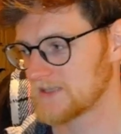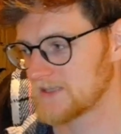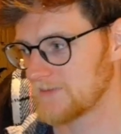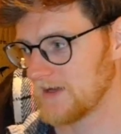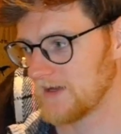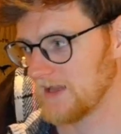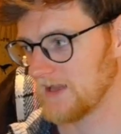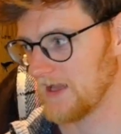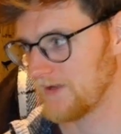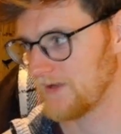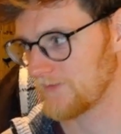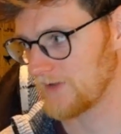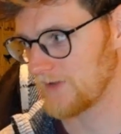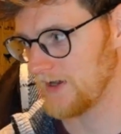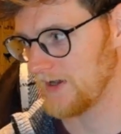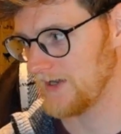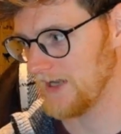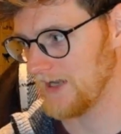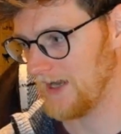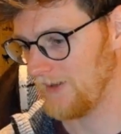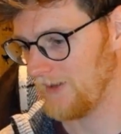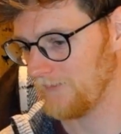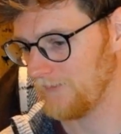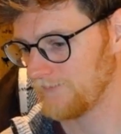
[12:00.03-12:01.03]
of space in my life
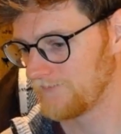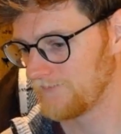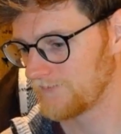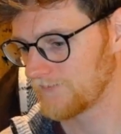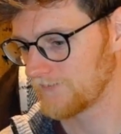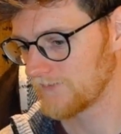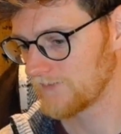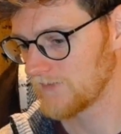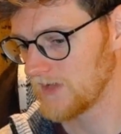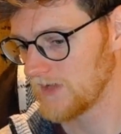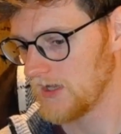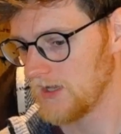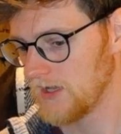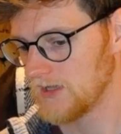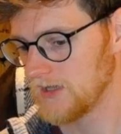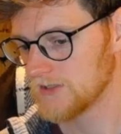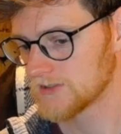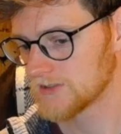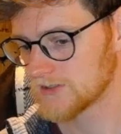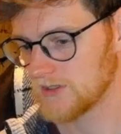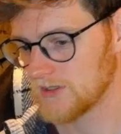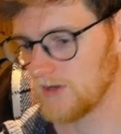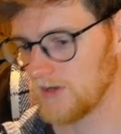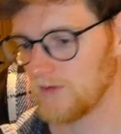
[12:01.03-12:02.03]
right now,
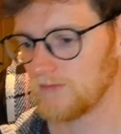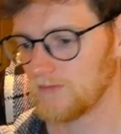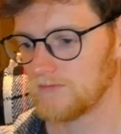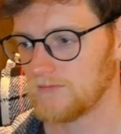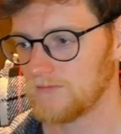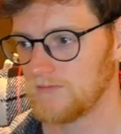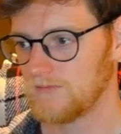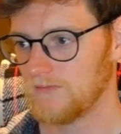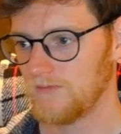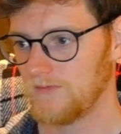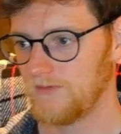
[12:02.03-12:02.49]
so